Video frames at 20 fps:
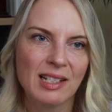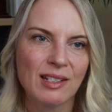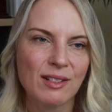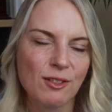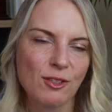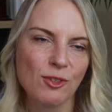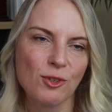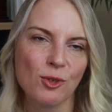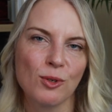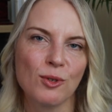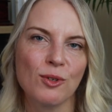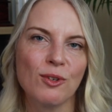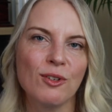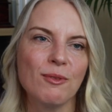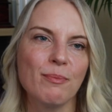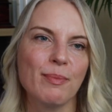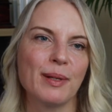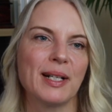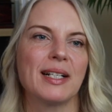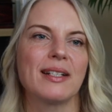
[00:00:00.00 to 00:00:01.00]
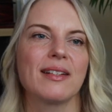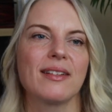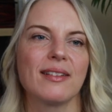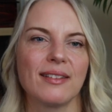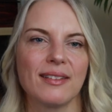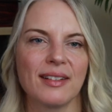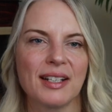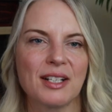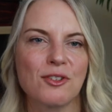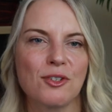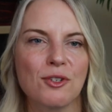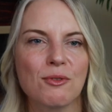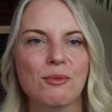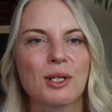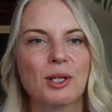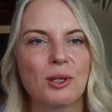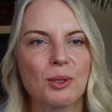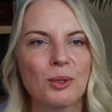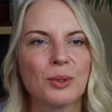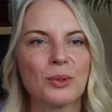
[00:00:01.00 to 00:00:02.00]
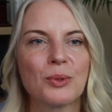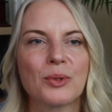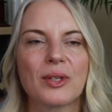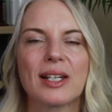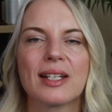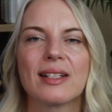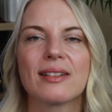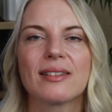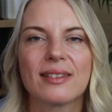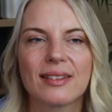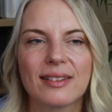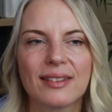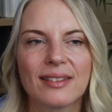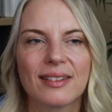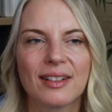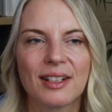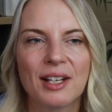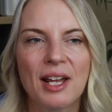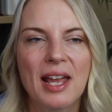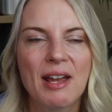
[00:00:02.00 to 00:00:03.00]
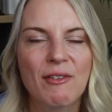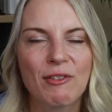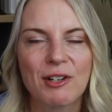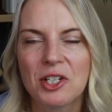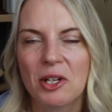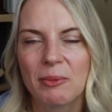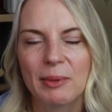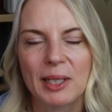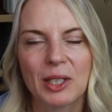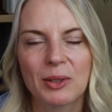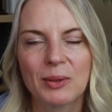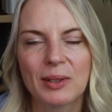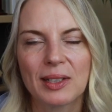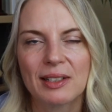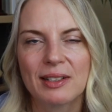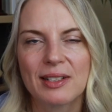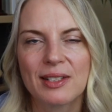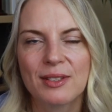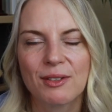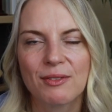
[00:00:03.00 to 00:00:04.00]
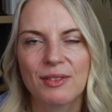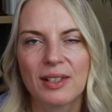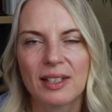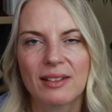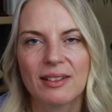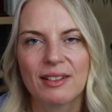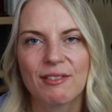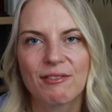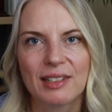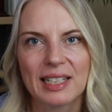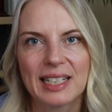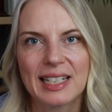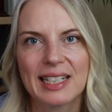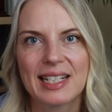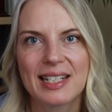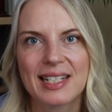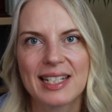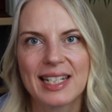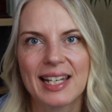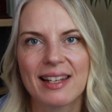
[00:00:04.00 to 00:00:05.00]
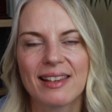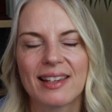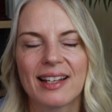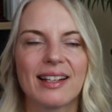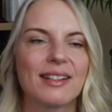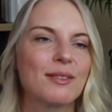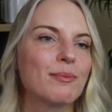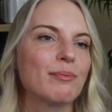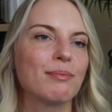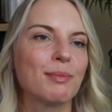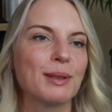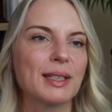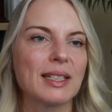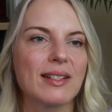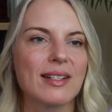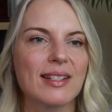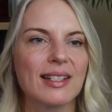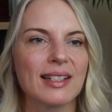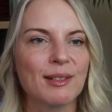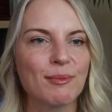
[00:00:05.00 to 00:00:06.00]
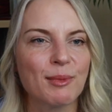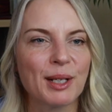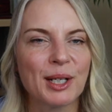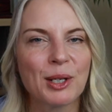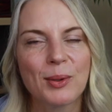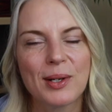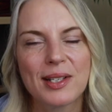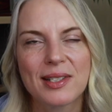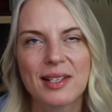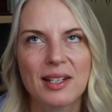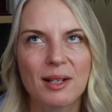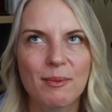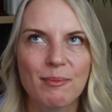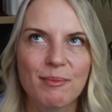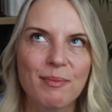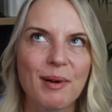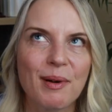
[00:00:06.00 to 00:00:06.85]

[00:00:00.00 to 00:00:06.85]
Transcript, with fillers: in store, but I do recall that uh, every time I go in there, I sort of think I really need to get that, but um, I always end up